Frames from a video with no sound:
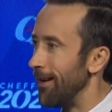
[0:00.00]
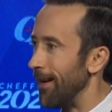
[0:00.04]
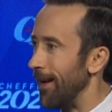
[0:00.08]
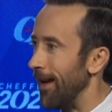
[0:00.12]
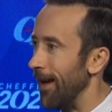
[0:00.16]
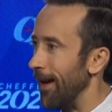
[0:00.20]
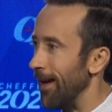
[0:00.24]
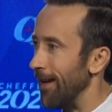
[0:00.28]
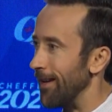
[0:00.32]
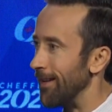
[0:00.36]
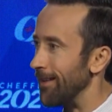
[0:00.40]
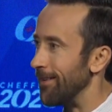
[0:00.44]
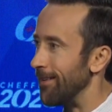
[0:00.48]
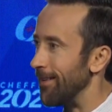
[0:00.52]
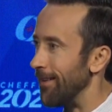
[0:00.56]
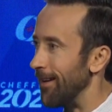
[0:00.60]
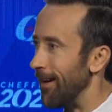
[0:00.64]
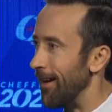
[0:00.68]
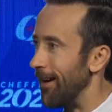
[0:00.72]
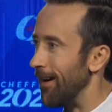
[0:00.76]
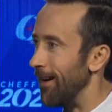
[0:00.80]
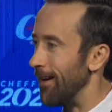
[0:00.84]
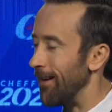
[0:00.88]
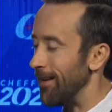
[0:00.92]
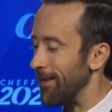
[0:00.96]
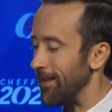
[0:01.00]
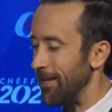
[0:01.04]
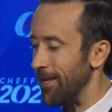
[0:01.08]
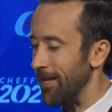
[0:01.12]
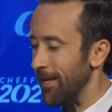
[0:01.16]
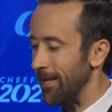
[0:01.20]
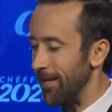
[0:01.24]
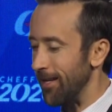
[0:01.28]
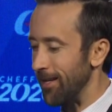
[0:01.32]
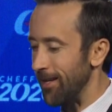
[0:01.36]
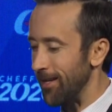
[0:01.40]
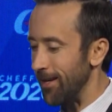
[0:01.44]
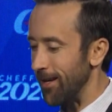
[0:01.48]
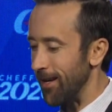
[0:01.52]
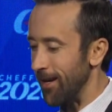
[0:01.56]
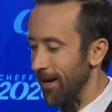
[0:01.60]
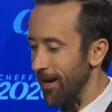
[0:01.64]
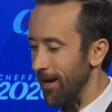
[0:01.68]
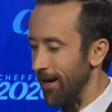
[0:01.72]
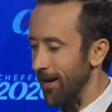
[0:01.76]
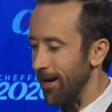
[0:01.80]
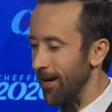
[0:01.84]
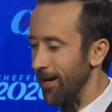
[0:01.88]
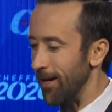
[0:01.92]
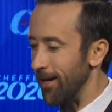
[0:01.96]
and uh, he
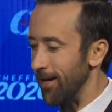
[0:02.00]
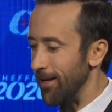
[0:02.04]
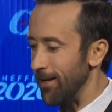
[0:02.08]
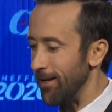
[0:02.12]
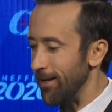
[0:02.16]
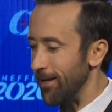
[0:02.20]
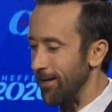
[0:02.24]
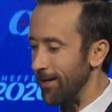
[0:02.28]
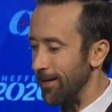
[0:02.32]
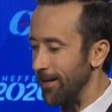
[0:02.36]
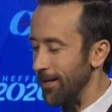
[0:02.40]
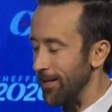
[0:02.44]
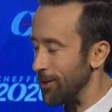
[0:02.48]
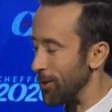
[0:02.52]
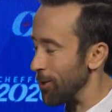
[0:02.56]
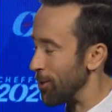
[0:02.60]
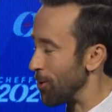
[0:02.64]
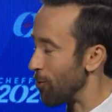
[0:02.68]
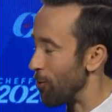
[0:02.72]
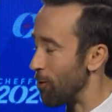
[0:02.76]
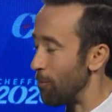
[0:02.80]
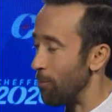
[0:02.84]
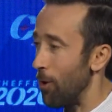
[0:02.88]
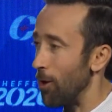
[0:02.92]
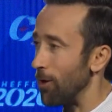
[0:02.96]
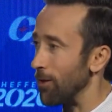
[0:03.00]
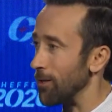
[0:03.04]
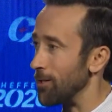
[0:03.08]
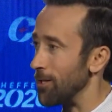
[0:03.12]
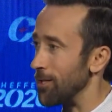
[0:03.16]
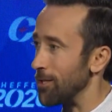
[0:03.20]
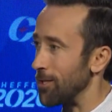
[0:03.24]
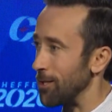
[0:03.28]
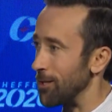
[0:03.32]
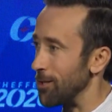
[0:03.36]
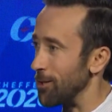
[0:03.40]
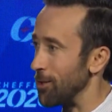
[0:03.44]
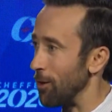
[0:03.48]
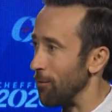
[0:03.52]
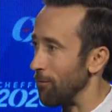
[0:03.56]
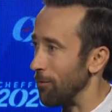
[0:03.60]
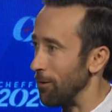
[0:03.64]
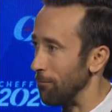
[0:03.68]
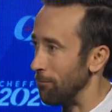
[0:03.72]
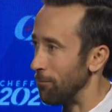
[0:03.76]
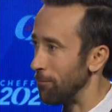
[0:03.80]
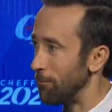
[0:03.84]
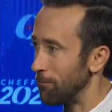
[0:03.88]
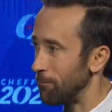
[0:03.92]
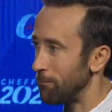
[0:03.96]
uh, he's a no apologies
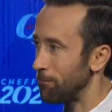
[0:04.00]
conservative.